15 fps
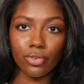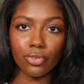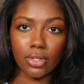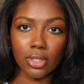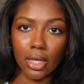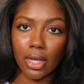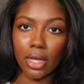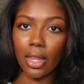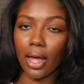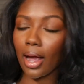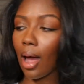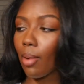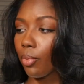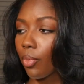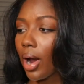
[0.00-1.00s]
You see, like
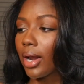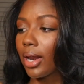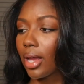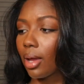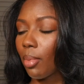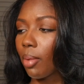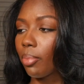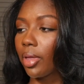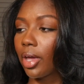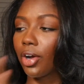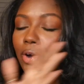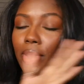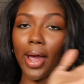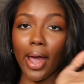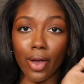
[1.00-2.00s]
I'm writing in my
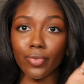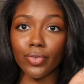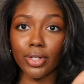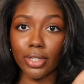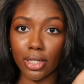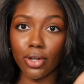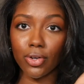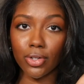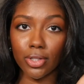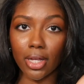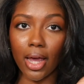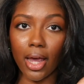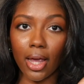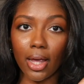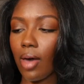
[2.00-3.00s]
planner every single
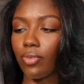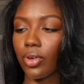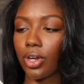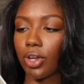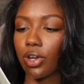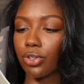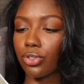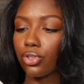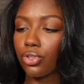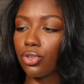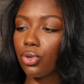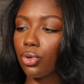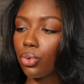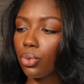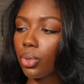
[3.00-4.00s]
day. I have been here
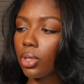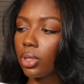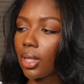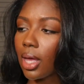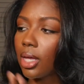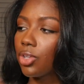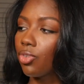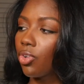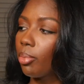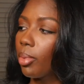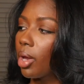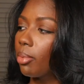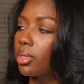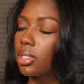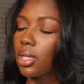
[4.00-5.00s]
too that is from
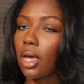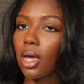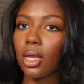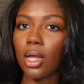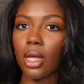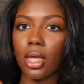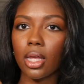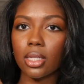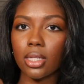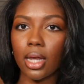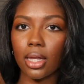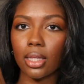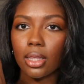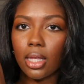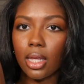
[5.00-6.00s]
Amazon is
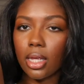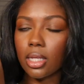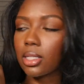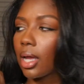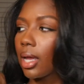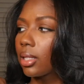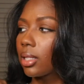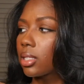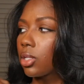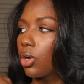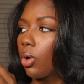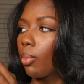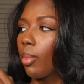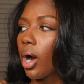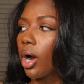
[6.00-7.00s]
like these like this
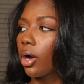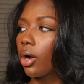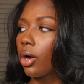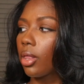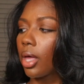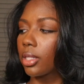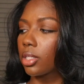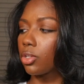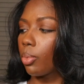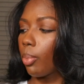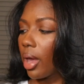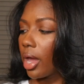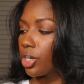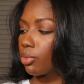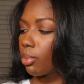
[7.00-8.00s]
little marker, like this little
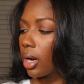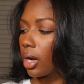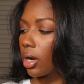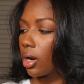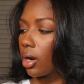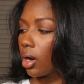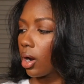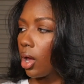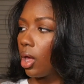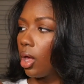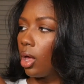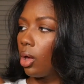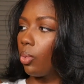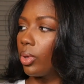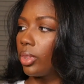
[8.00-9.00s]
page marker
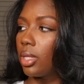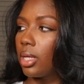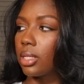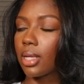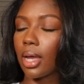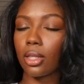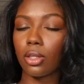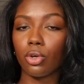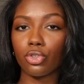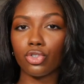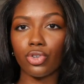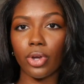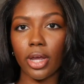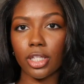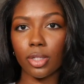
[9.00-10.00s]
with these like little
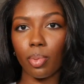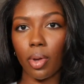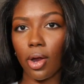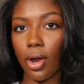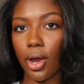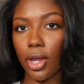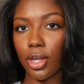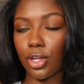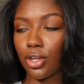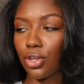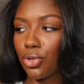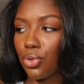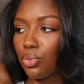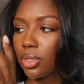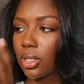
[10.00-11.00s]
transparent,
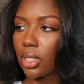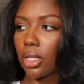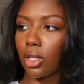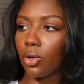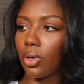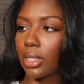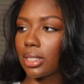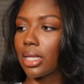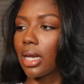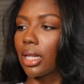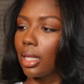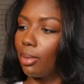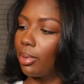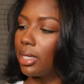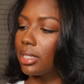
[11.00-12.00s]
cute little
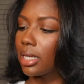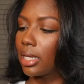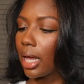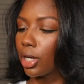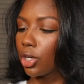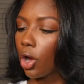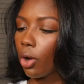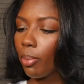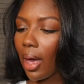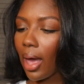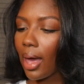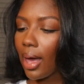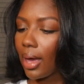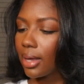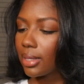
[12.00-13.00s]
aesthetically pleasing like
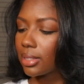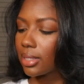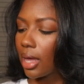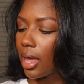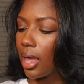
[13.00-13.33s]
notepads.